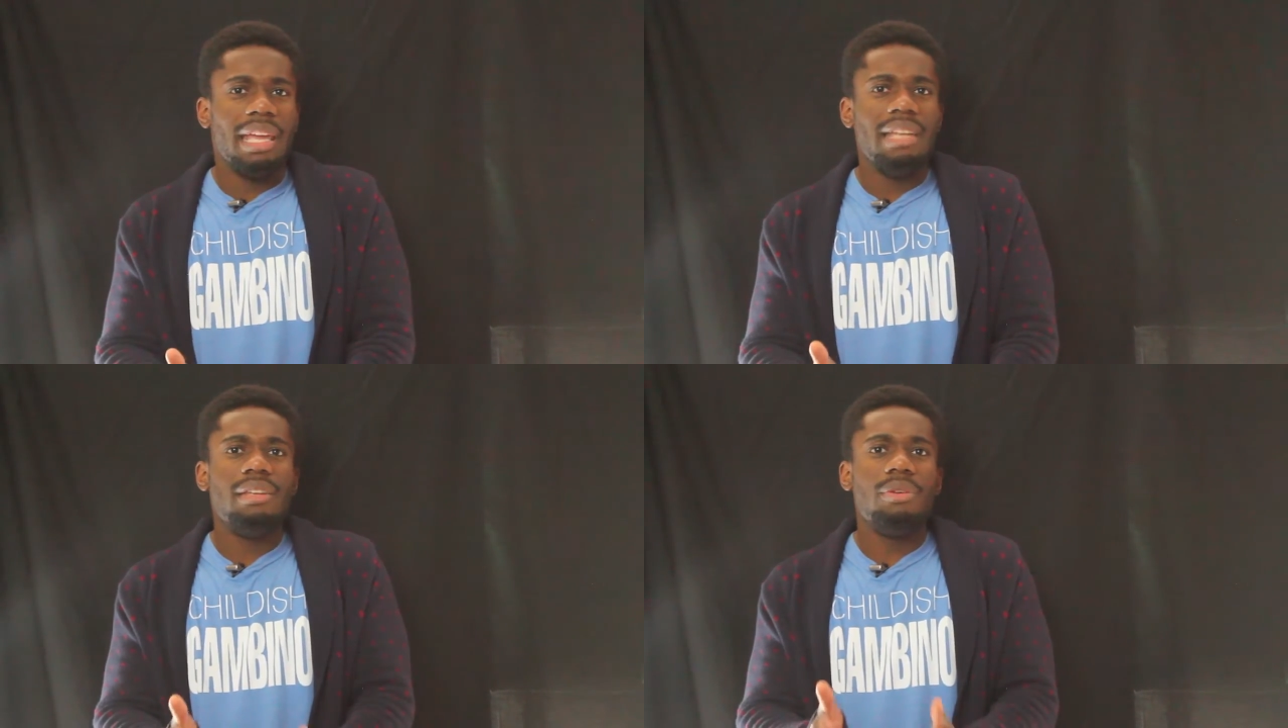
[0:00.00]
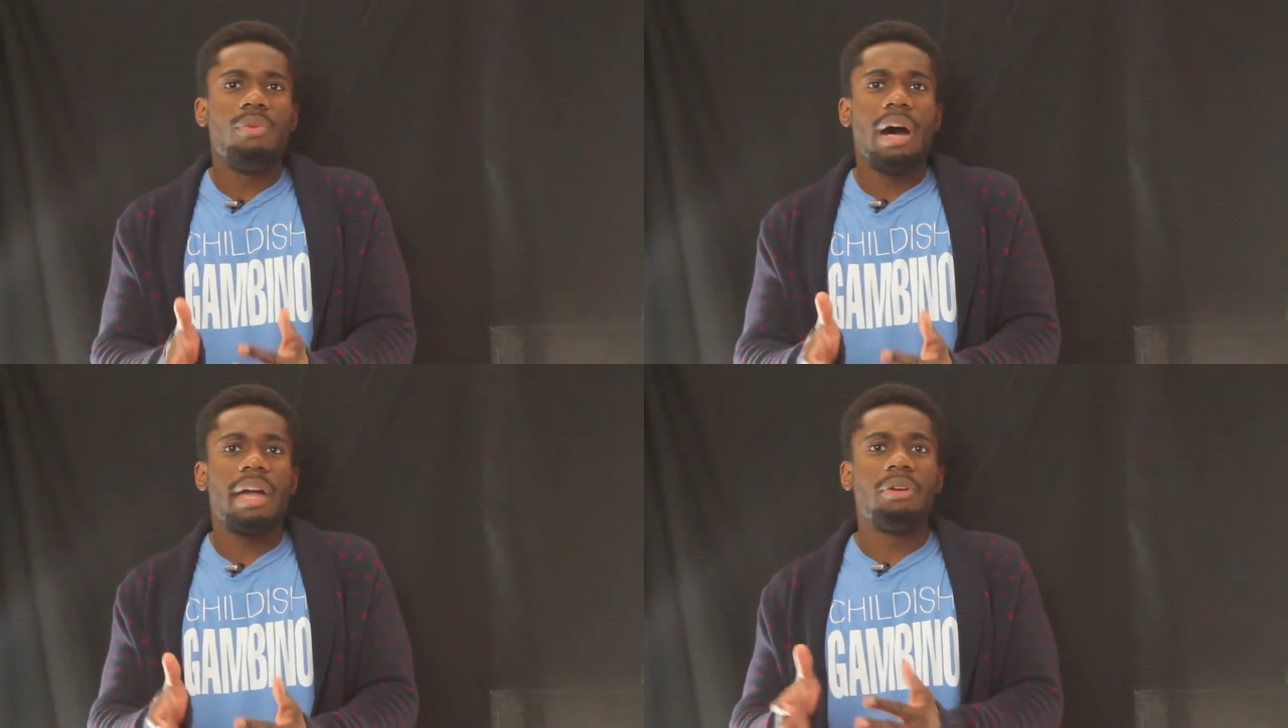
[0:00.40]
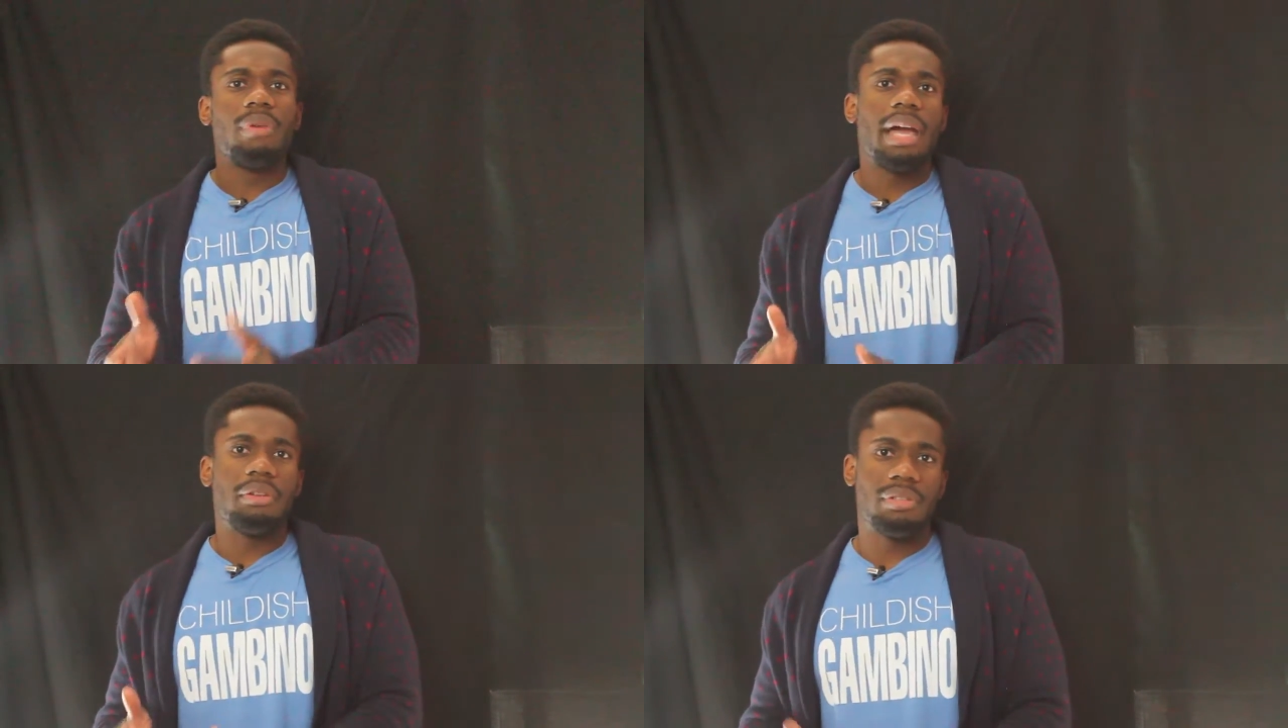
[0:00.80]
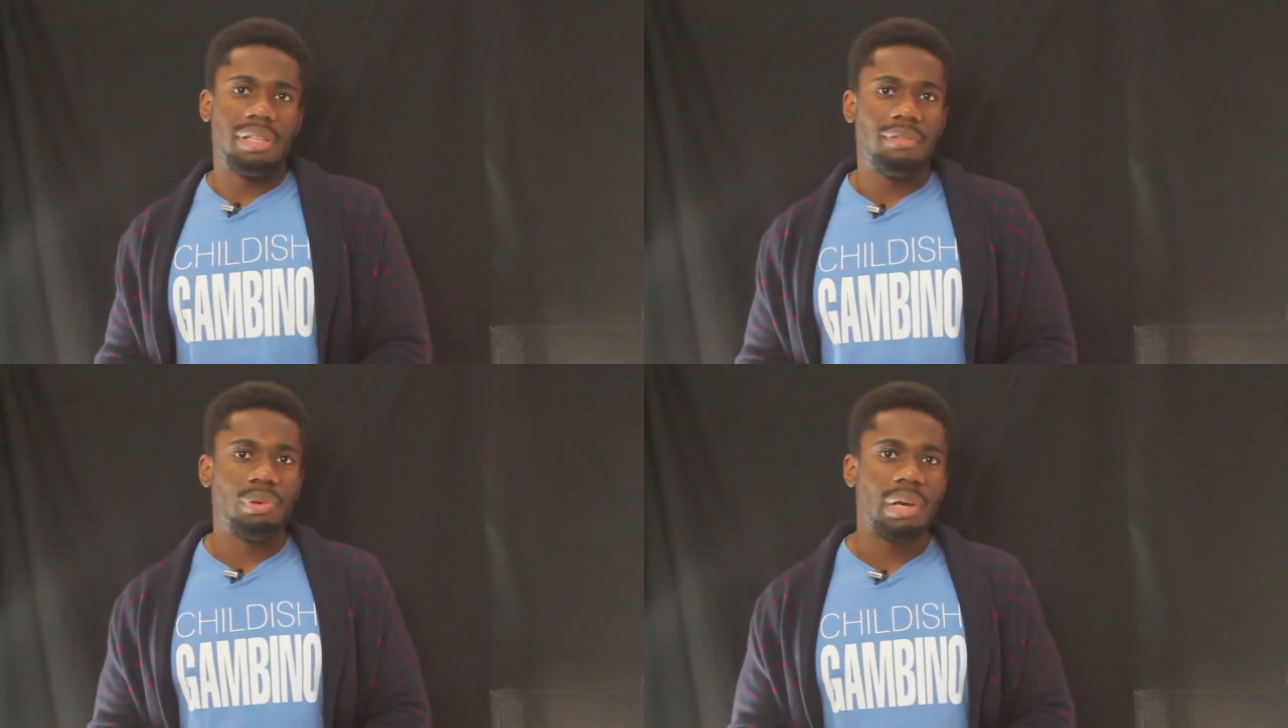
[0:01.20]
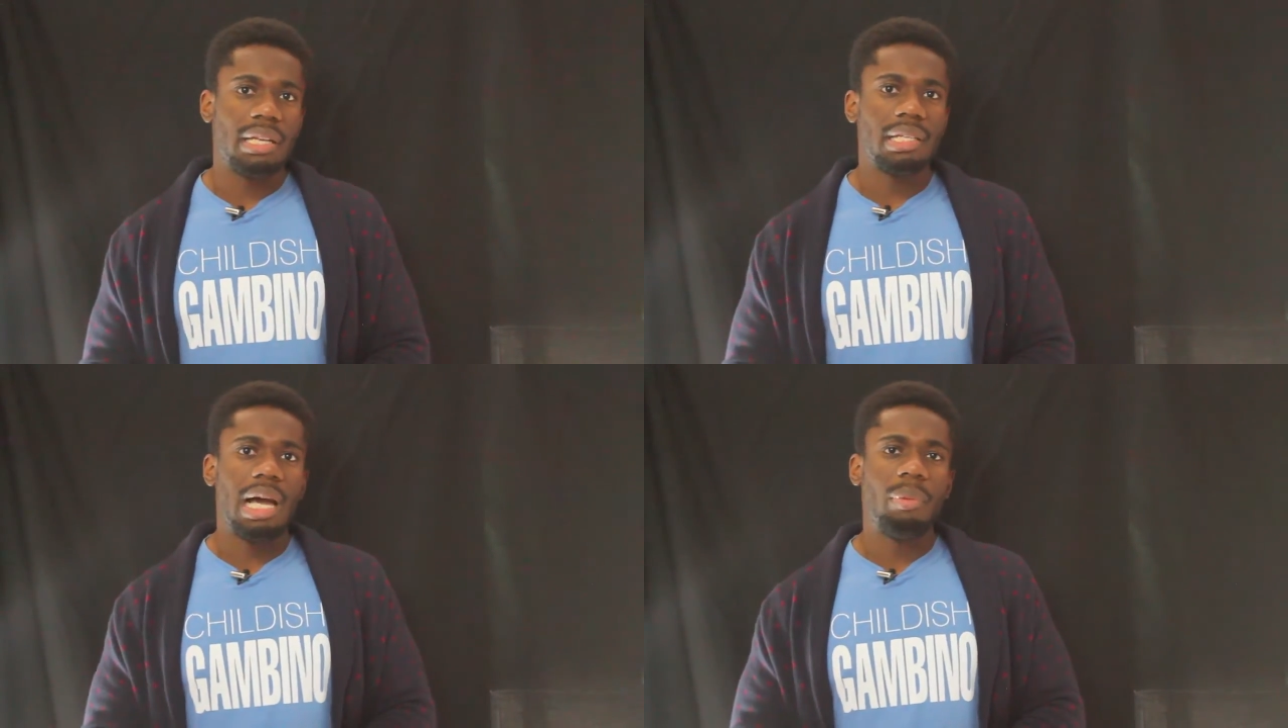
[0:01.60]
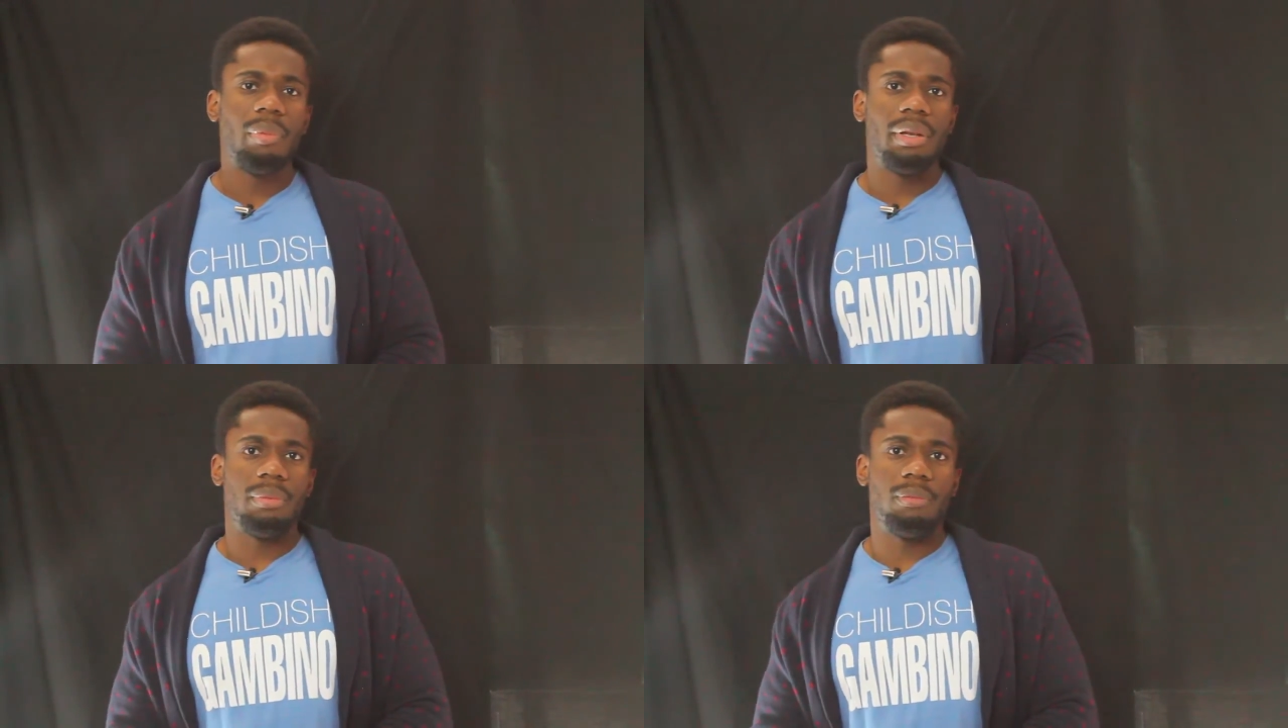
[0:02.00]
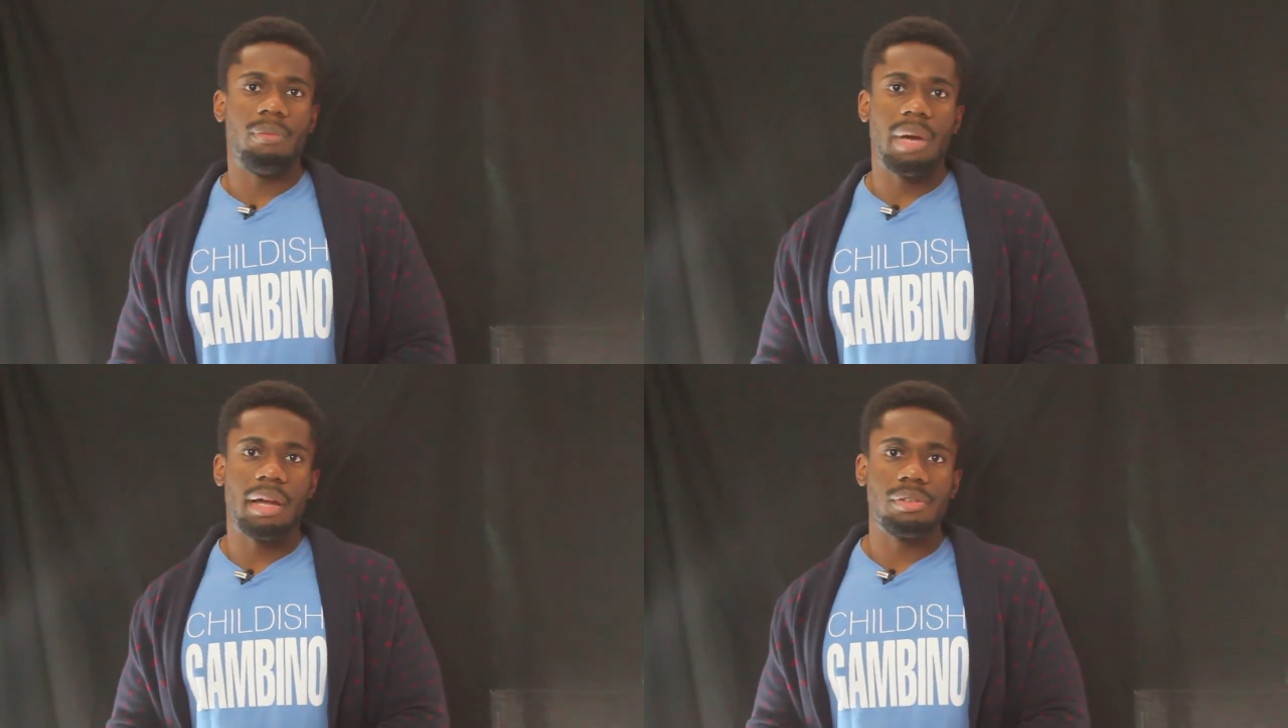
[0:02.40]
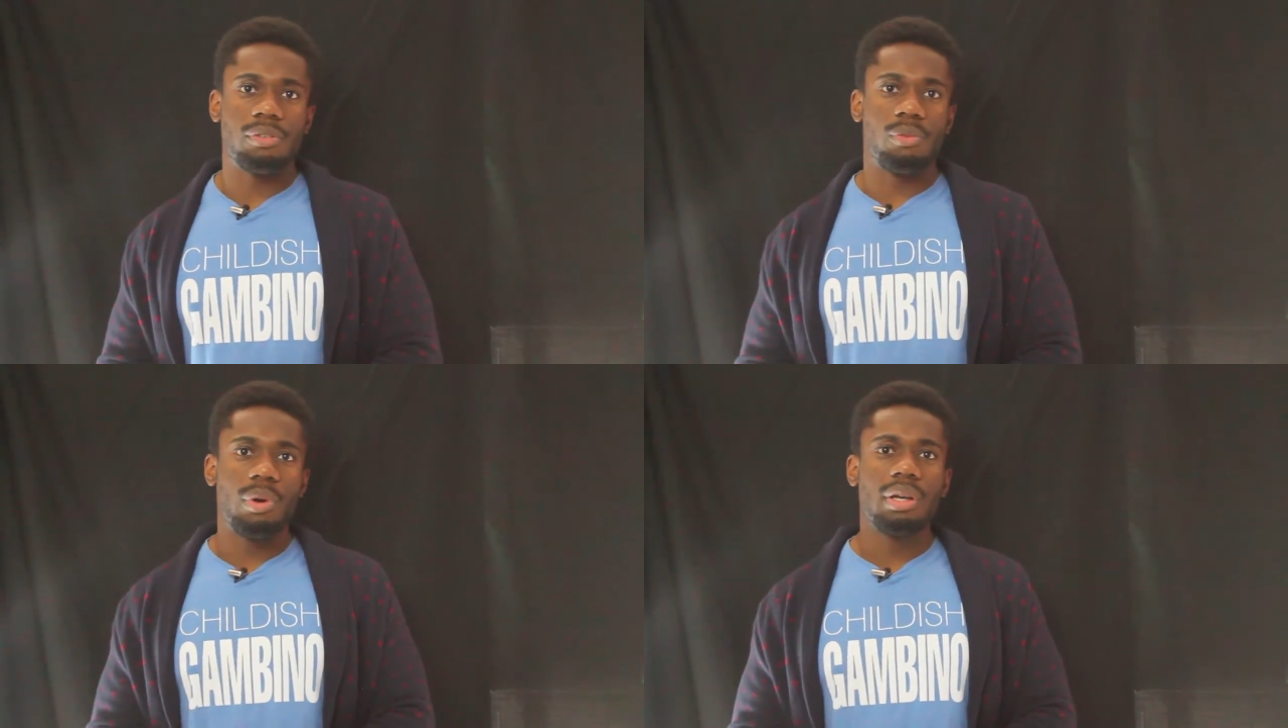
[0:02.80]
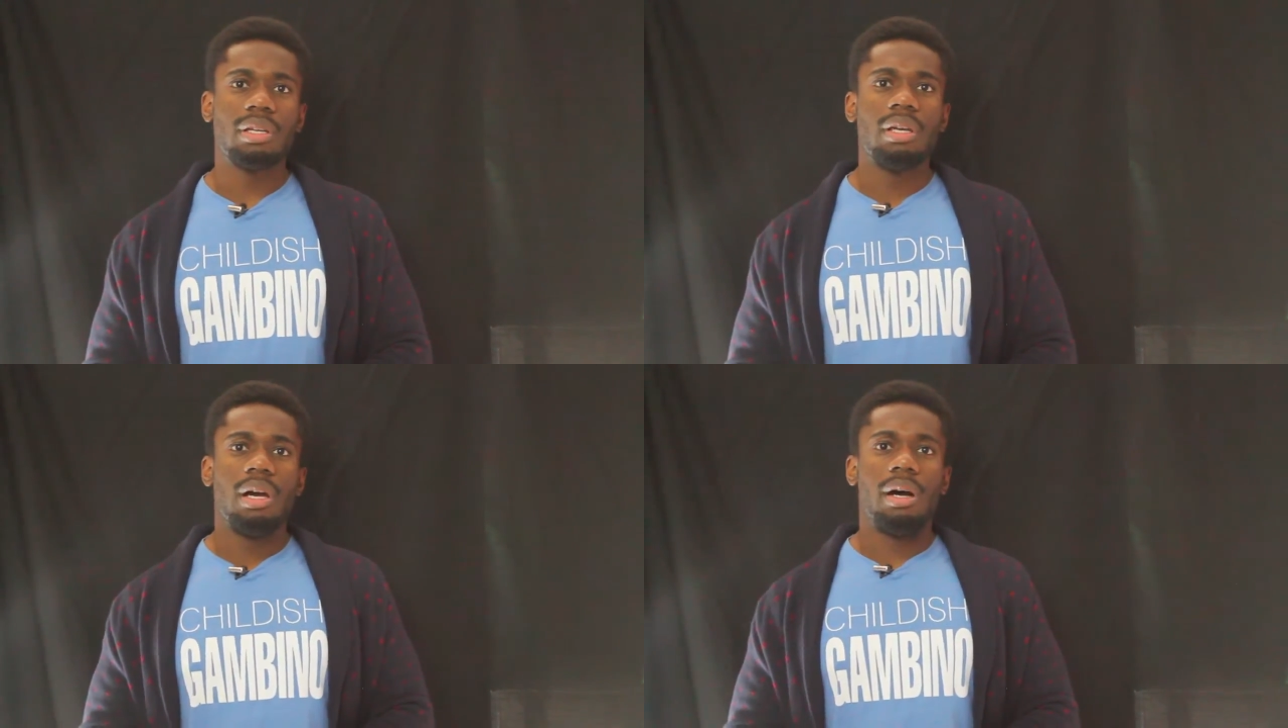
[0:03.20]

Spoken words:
Indie Wire writer Steve Green complimented Meyers' work